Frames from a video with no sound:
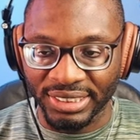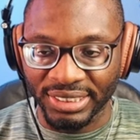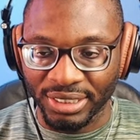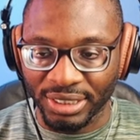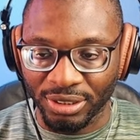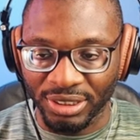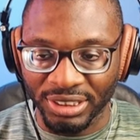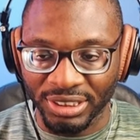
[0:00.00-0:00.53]
I
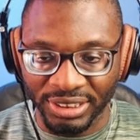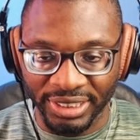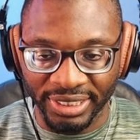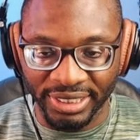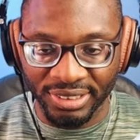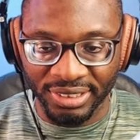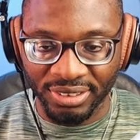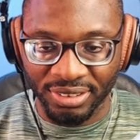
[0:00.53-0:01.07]
don't need the
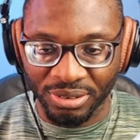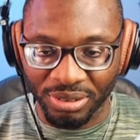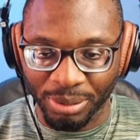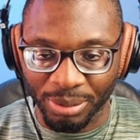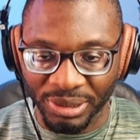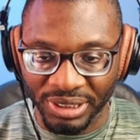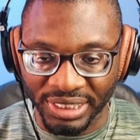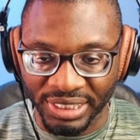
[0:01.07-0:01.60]
date, so let
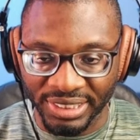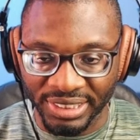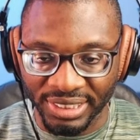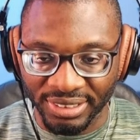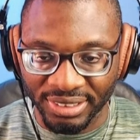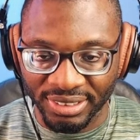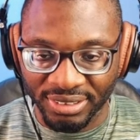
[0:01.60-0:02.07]
me delete that.